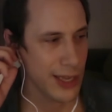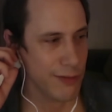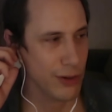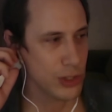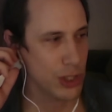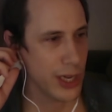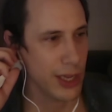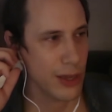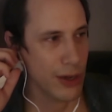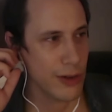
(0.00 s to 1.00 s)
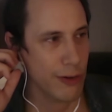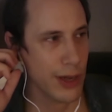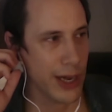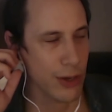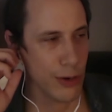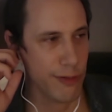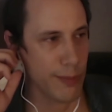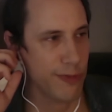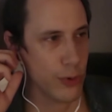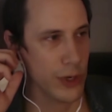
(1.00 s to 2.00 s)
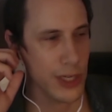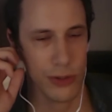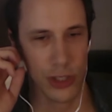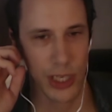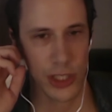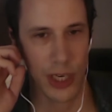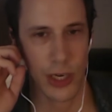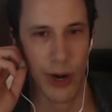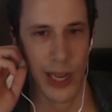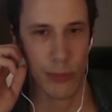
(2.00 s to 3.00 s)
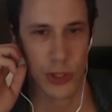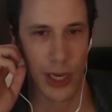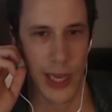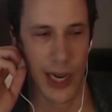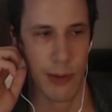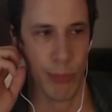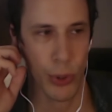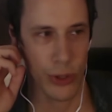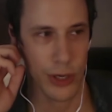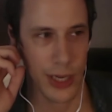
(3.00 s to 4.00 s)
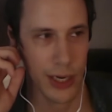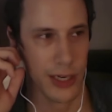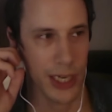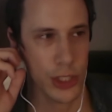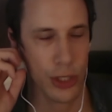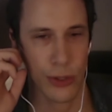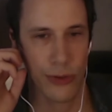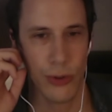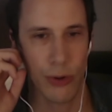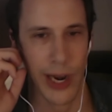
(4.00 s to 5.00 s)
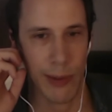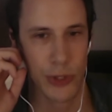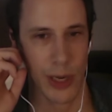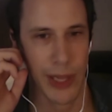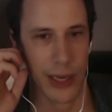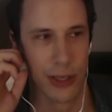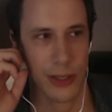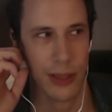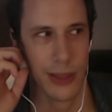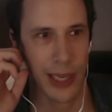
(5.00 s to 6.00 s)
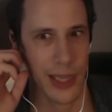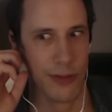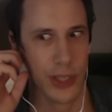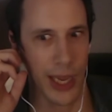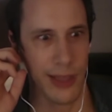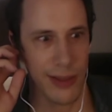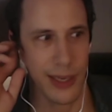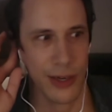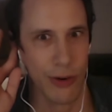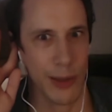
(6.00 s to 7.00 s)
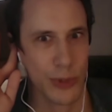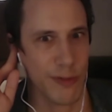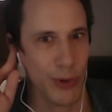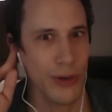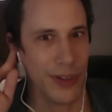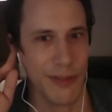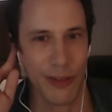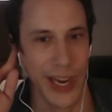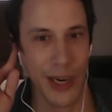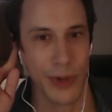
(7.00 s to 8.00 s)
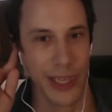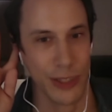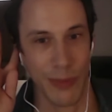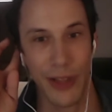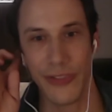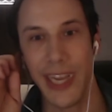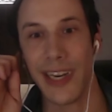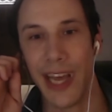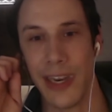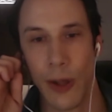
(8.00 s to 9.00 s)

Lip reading: if you say I go from 40 to 60 grams and I burn an additional 2 grams, I'm like, that leaves 18 grams of protein for anabolism. I'll take that